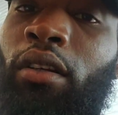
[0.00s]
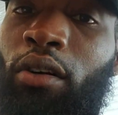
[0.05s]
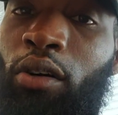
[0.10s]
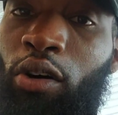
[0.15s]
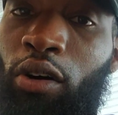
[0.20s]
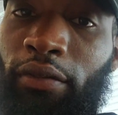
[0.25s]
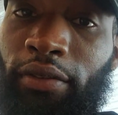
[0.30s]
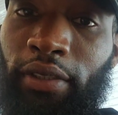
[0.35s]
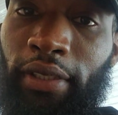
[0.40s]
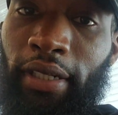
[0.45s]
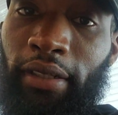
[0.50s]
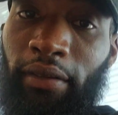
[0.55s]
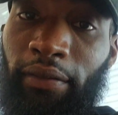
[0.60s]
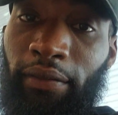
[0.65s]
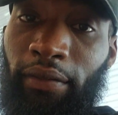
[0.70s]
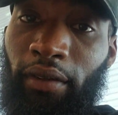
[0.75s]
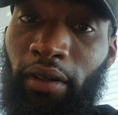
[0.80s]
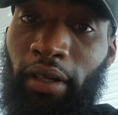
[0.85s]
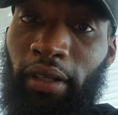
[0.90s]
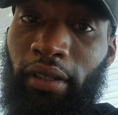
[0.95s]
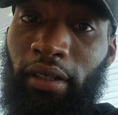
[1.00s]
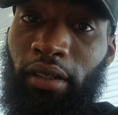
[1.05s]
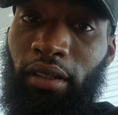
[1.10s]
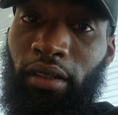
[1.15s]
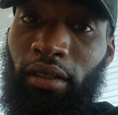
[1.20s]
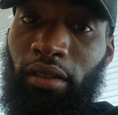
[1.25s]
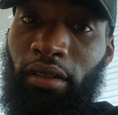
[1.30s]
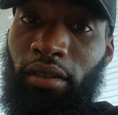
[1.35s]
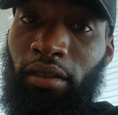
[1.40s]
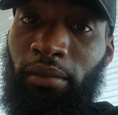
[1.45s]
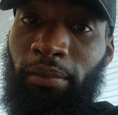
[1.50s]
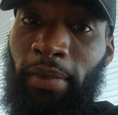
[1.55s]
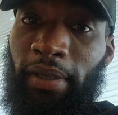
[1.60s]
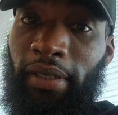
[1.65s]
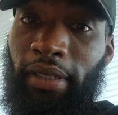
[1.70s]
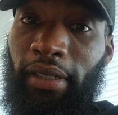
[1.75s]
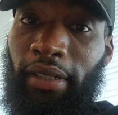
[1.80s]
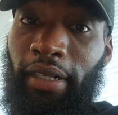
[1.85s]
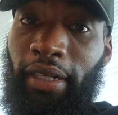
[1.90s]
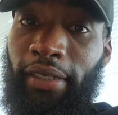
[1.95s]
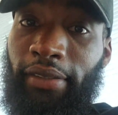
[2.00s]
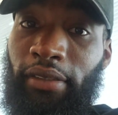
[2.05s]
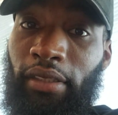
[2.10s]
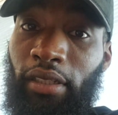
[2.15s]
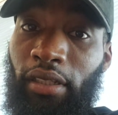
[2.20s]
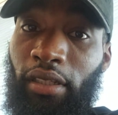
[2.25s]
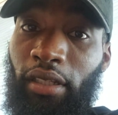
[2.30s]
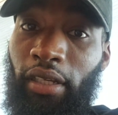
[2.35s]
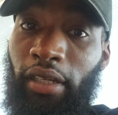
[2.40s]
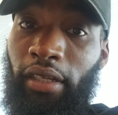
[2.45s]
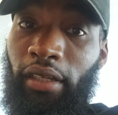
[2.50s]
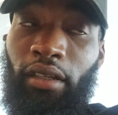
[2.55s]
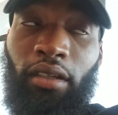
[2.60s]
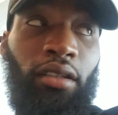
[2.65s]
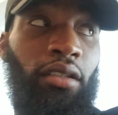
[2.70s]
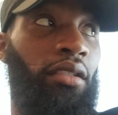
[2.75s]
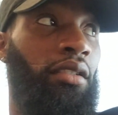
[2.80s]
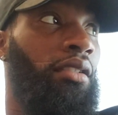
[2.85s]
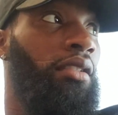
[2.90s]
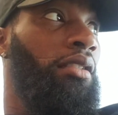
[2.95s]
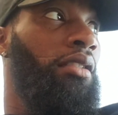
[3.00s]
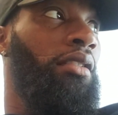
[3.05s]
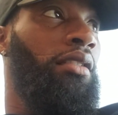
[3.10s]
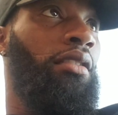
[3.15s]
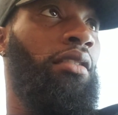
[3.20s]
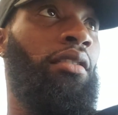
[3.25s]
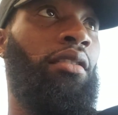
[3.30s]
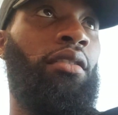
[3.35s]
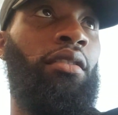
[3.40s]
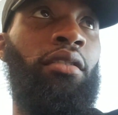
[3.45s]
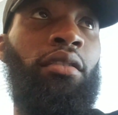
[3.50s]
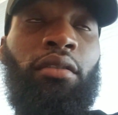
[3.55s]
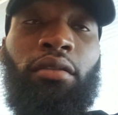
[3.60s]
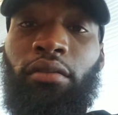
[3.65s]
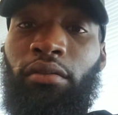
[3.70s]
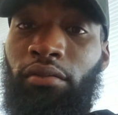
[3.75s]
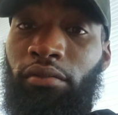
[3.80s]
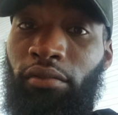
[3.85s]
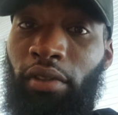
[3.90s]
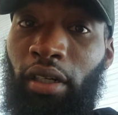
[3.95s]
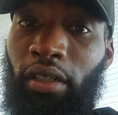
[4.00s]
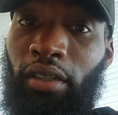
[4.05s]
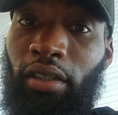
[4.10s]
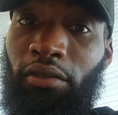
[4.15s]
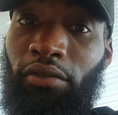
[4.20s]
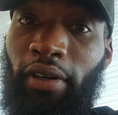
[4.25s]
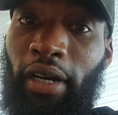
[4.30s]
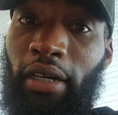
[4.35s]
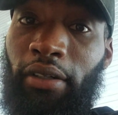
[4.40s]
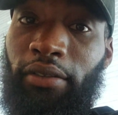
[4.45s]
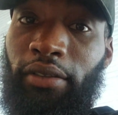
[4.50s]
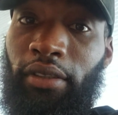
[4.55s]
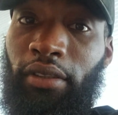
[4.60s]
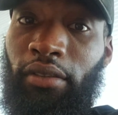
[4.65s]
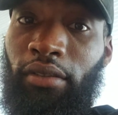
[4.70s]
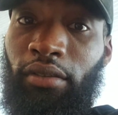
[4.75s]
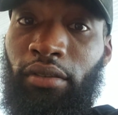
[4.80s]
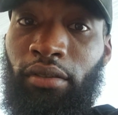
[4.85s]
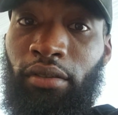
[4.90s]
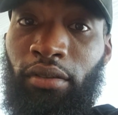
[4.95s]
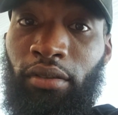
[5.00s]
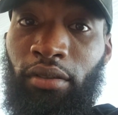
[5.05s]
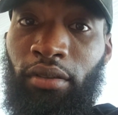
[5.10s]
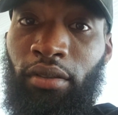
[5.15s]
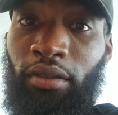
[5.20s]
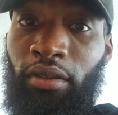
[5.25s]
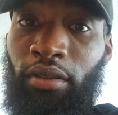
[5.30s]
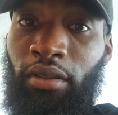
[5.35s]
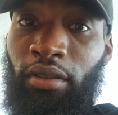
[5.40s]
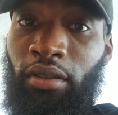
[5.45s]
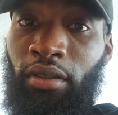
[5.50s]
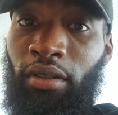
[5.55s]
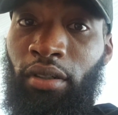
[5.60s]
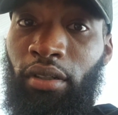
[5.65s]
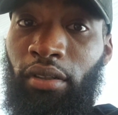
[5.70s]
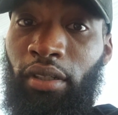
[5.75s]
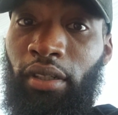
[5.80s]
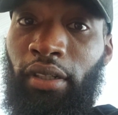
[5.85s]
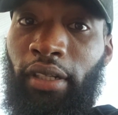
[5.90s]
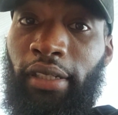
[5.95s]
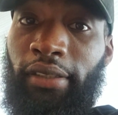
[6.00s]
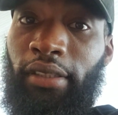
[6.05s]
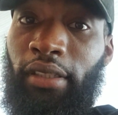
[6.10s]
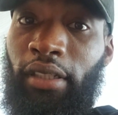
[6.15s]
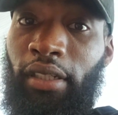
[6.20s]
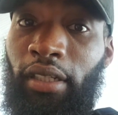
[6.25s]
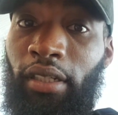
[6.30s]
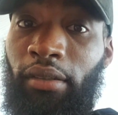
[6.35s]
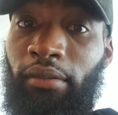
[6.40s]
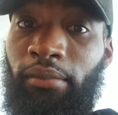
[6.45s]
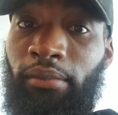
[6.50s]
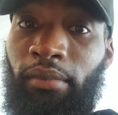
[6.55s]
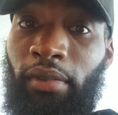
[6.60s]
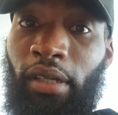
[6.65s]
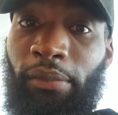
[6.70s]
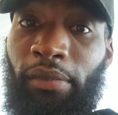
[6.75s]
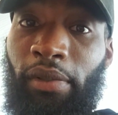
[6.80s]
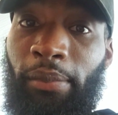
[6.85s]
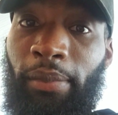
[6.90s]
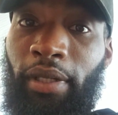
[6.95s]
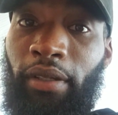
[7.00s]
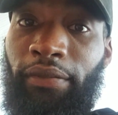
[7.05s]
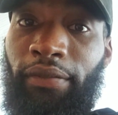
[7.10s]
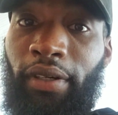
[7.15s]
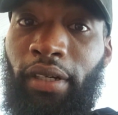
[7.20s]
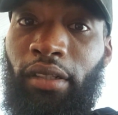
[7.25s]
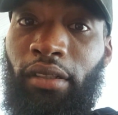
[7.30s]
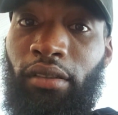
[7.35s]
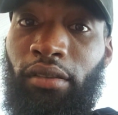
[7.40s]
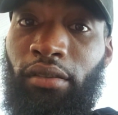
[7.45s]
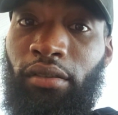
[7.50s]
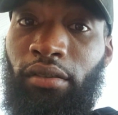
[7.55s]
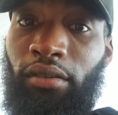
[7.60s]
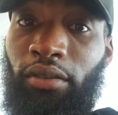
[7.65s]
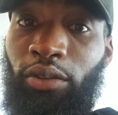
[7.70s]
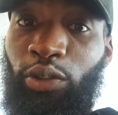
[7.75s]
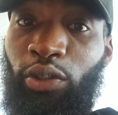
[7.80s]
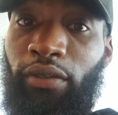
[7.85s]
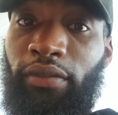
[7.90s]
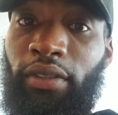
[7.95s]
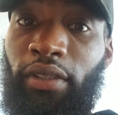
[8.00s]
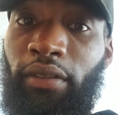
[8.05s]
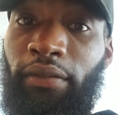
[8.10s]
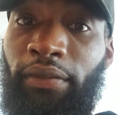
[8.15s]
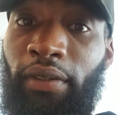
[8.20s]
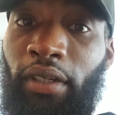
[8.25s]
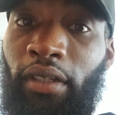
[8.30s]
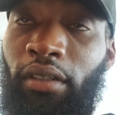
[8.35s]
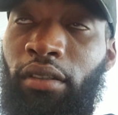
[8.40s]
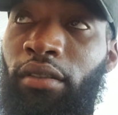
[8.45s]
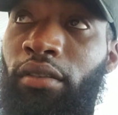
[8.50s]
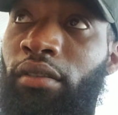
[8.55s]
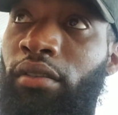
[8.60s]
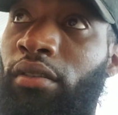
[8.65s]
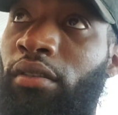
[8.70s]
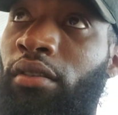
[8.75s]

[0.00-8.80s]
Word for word: The officer at the, at the um at the desk look like Ronda Rousey. I think that's her name, MMA fighter. UFC fighter.